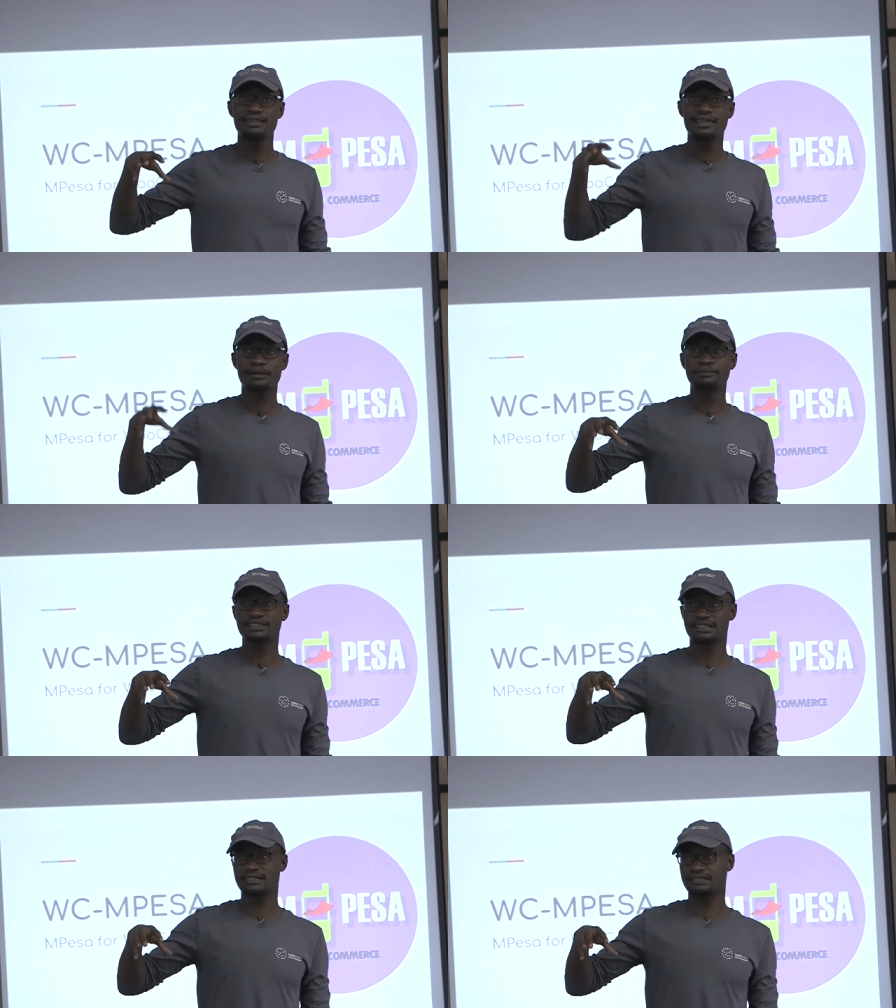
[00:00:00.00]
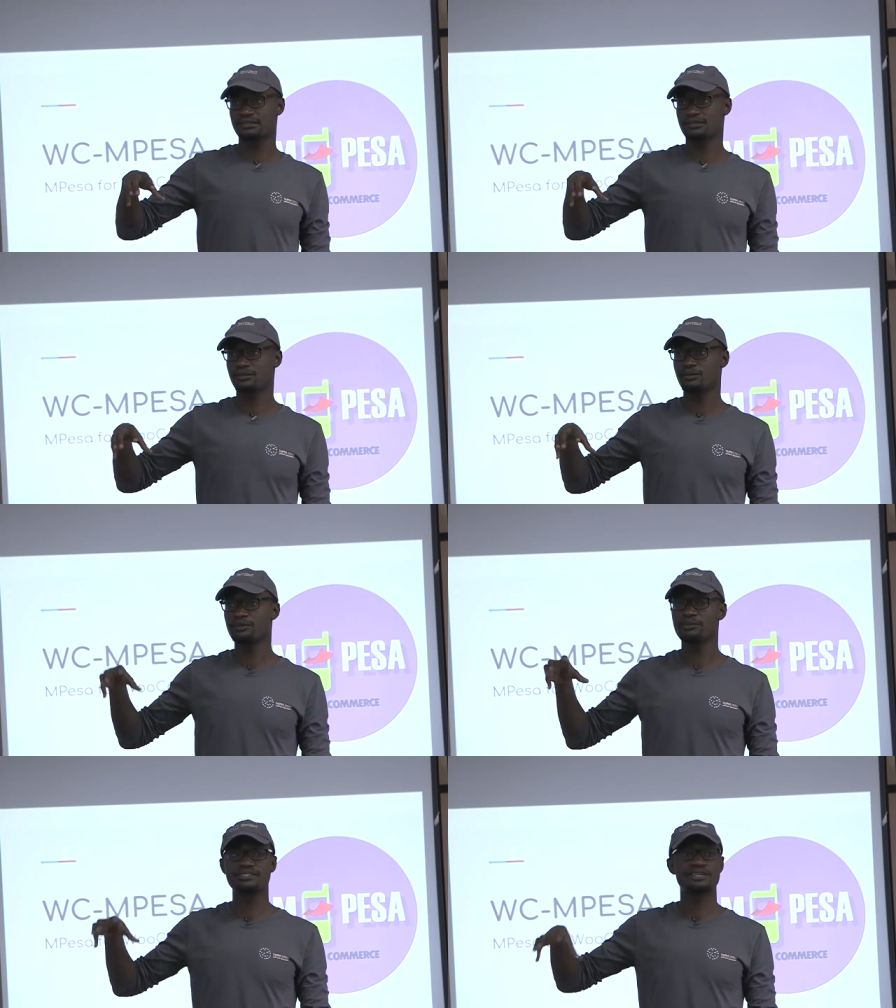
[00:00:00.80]
the uptake,
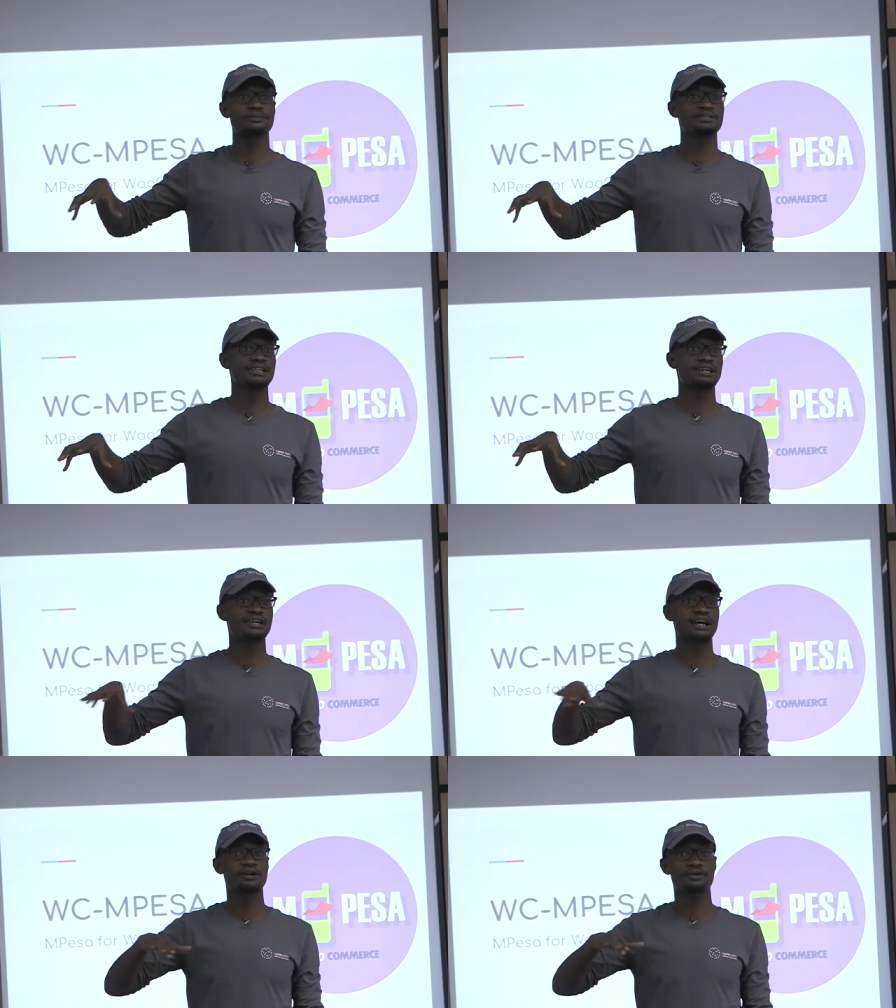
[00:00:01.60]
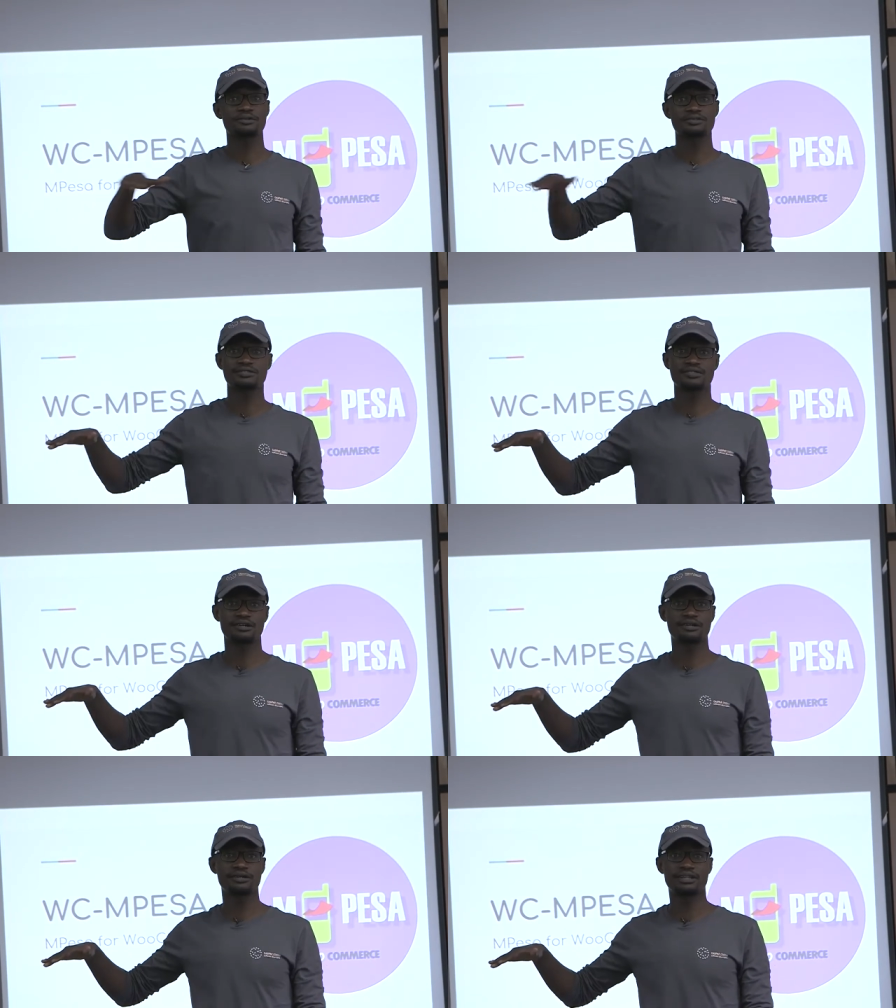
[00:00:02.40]
WordPress uptake across
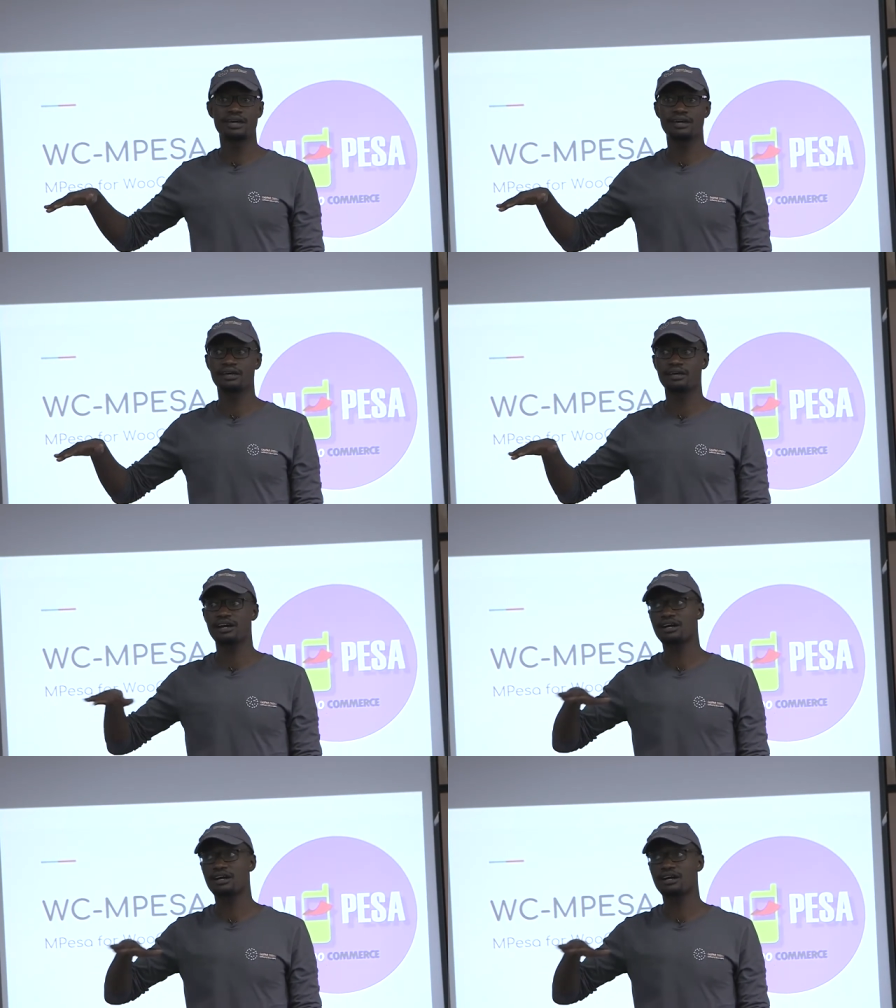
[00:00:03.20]
the, the,